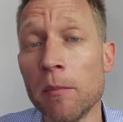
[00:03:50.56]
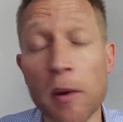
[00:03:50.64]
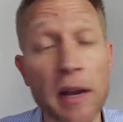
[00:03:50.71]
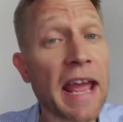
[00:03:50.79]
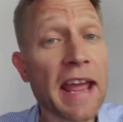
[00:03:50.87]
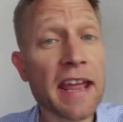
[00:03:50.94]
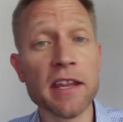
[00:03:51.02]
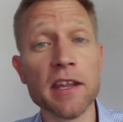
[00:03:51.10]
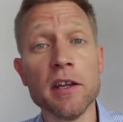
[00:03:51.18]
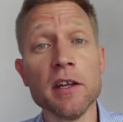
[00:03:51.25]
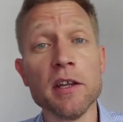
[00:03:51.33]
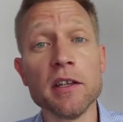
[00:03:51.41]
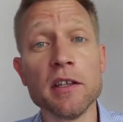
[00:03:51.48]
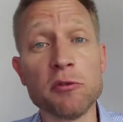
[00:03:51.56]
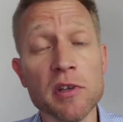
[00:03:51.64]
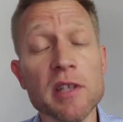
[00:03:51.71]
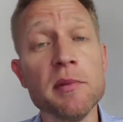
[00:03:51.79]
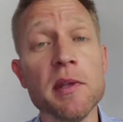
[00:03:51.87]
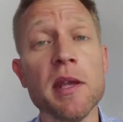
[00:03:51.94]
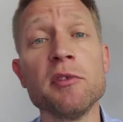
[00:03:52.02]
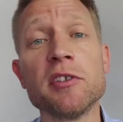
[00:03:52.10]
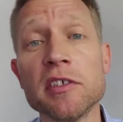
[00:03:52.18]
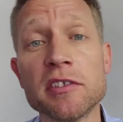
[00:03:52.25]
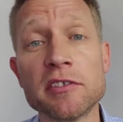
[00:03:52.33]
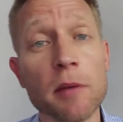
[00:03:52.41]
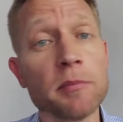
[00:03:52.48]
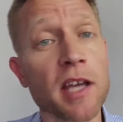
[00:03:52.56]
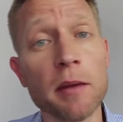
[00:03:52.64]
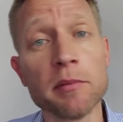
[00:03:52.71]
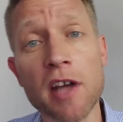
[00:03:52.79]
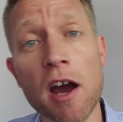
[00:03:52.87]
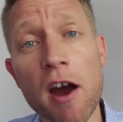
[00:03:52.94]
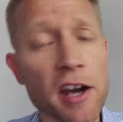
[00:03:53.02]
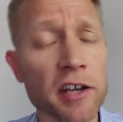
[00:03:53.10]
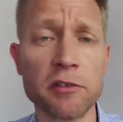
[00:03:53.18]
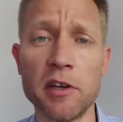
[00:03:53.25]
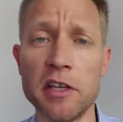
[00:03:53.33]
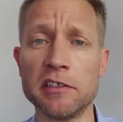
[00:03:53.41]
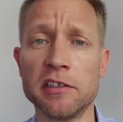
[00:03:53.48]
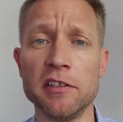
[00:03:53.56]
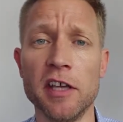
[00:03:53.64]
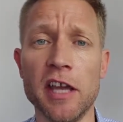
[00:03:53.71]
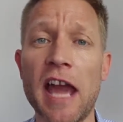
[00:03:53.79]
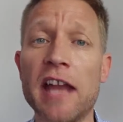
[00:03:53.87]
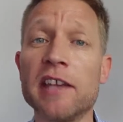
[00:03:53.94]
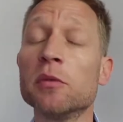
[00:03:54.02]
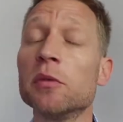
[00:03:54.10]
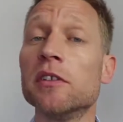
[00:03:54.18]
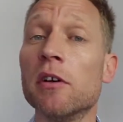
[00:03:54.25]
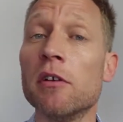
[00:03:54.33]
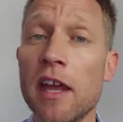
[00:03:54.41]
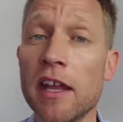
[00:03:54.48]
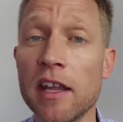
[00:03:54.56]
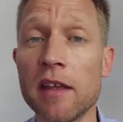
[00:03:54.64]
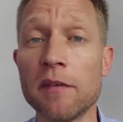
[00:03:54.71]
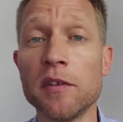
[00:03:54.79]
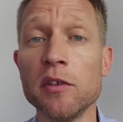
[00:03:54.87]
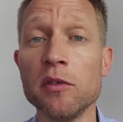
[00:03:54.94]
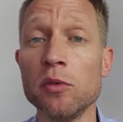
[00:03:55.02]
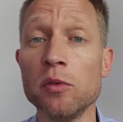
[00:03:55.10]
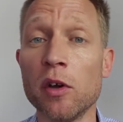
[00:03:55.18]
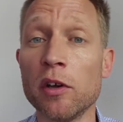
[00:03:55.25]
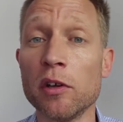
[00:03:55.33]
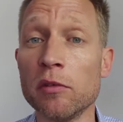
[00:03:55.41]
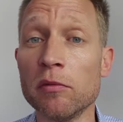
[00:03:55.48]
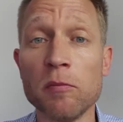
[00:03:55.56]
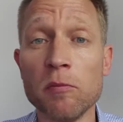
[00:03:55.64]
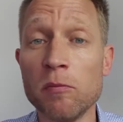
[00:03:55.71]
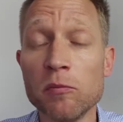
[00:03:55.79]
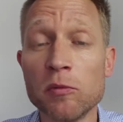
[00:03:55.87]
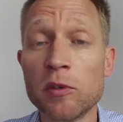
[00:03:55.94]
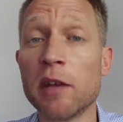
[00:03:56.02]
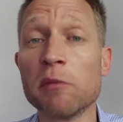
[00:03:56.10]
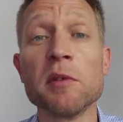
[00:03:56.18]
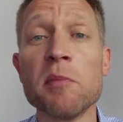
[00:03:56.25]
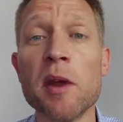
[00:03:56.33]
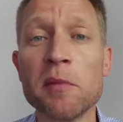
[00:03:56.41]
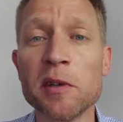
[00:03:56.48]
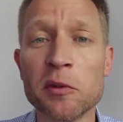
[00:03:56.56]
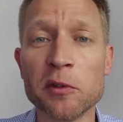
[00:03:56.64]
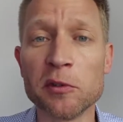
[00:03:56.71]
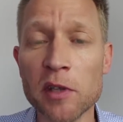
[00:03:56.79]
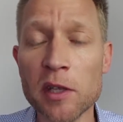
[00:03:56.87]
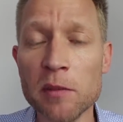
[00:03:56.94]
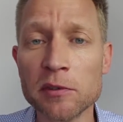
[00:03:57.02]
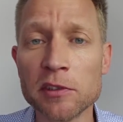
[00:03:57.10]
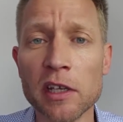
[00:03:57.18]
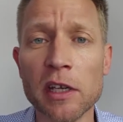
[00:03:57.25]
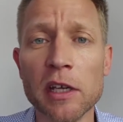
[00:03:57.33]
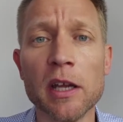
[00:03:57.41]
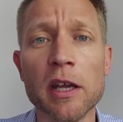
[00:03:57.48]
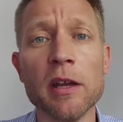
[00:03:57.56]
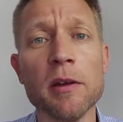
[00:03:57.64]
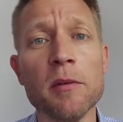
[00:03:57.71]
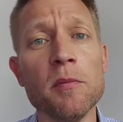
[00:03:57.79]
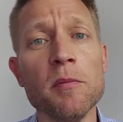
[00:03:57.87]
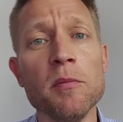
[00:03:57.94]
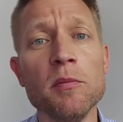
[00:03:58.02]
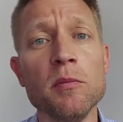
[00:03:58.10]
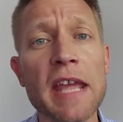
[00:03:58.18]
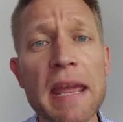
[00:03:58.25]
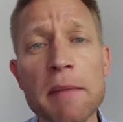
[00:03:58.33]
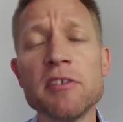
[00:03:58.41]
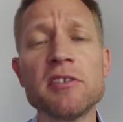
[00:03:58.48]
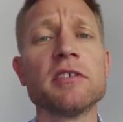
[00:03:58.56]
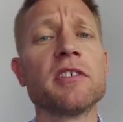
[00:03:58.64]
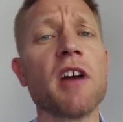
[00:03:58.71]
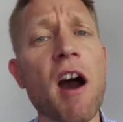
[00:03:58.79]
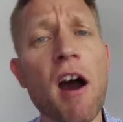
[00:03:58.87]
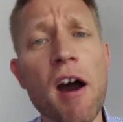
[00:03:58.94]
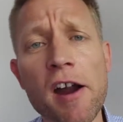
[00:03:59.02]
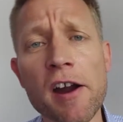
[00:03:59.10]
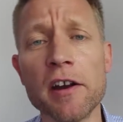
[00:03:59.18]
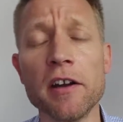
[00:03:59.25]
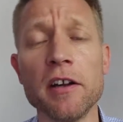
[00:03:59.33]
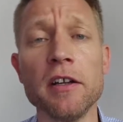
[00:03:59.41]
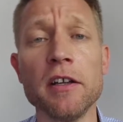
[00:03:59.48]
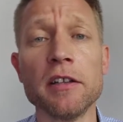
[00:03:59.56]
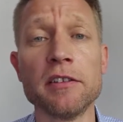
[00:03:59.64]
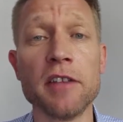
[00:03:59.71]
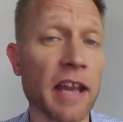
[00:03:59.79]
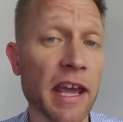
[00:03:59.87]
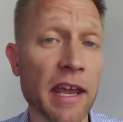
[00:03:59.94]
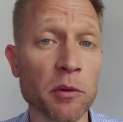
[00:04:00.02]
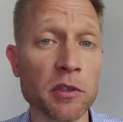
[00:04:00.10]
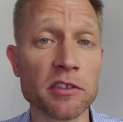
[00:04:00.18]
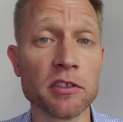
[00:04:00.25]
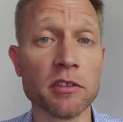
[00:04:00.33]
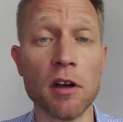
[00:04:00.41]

But hey, dream images sometimes are crazy. And you would know that if you can remember your dreams. Images are the language